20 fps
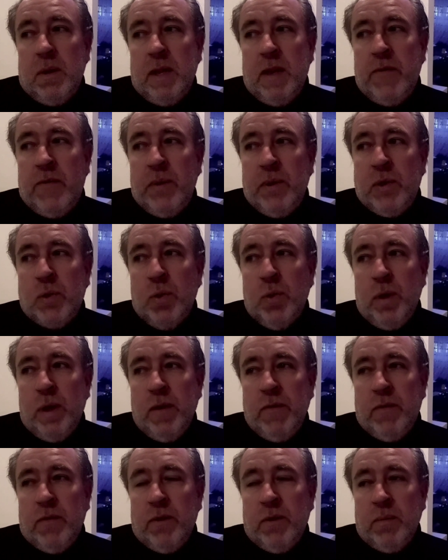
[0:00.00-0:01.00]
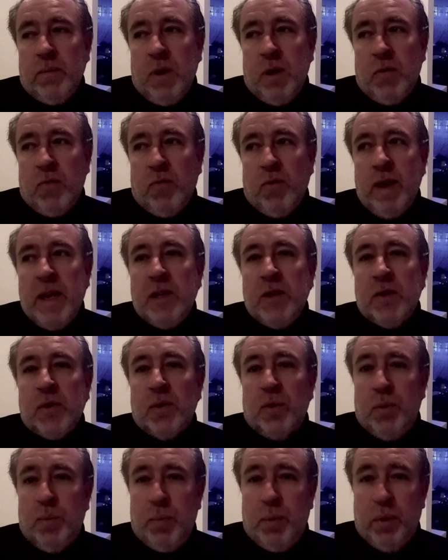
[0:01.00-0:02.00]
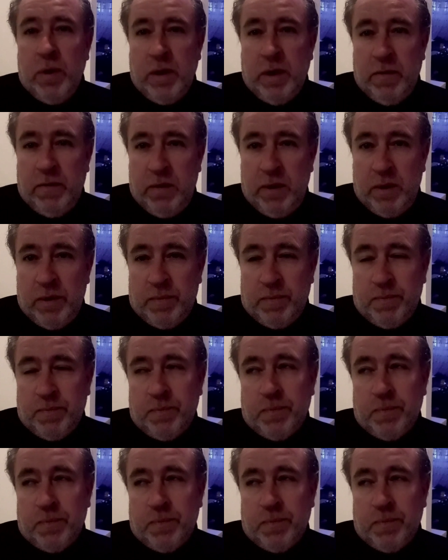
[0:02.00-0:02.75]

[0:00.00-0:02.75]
If we're talking from a racial point of view,